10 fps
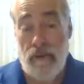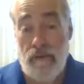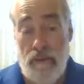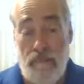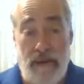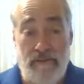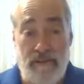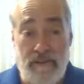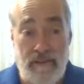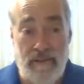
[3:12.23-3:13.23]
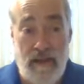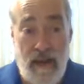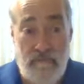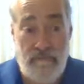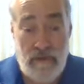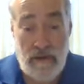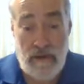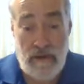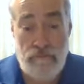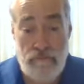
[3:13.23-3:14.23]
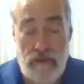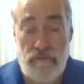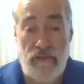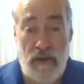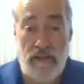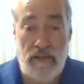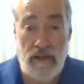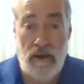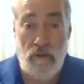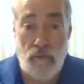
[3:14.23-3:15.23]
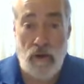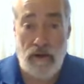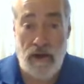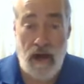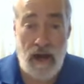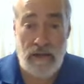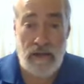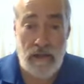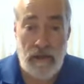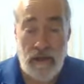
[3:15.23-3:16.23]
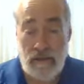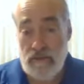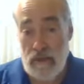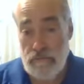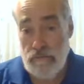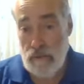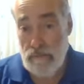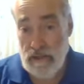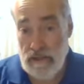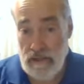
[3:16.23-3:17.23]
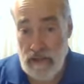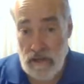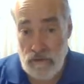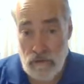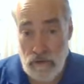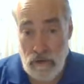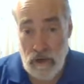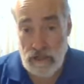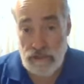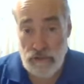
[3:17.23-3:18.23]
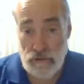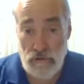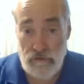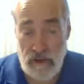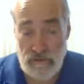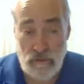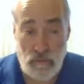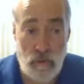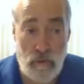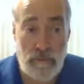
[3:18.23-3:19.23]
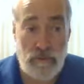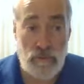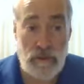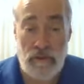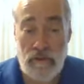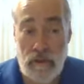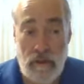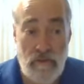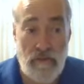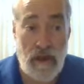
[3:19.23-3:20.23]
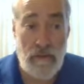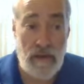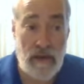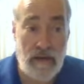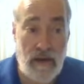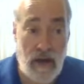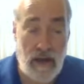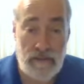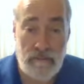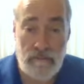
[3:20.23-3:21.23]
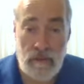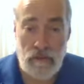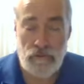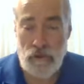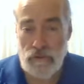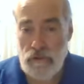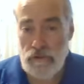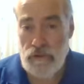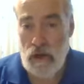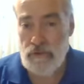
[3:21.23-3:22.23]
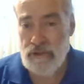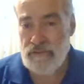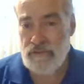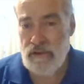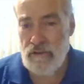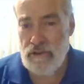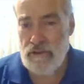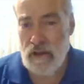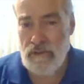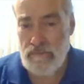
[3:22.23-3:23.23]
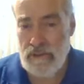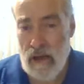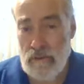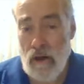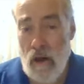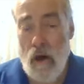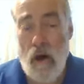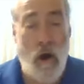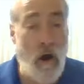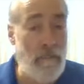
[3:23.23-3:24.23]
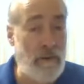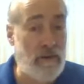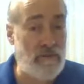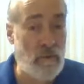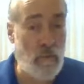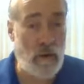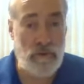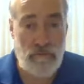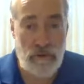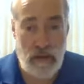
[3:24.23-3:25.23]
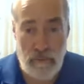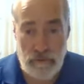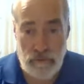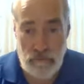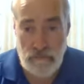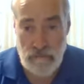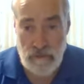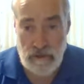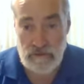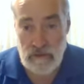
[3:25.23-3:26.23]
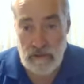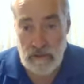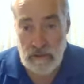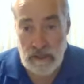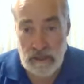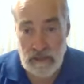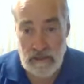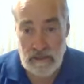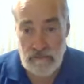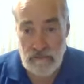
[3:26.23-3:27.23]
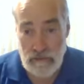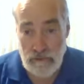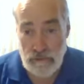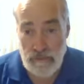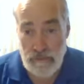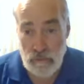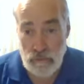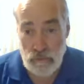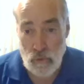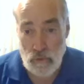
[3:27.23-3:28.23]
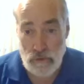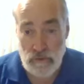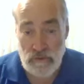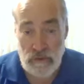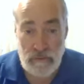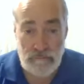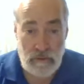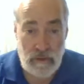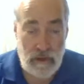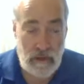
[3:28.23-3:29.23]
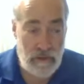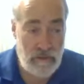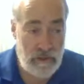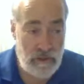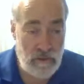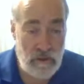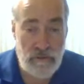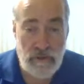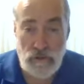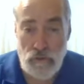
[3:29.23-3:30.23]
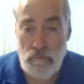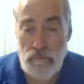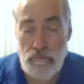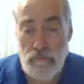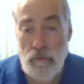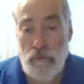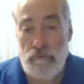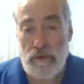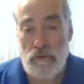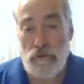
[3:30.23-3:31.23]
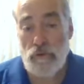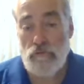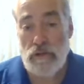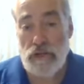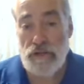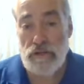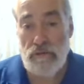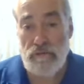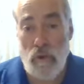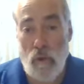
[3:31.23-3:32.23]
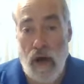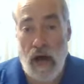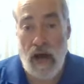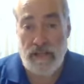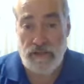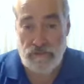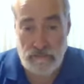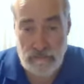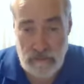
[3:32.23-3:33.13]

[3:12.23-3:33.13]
that basically have embraced the idea of one God except through a mediator a shituf, as it were, between them and God. So don't necessarily knock them down, all because they want to be able to embrace uh, and try to push people towards uh, the the new movement, the new religion of Noahidism.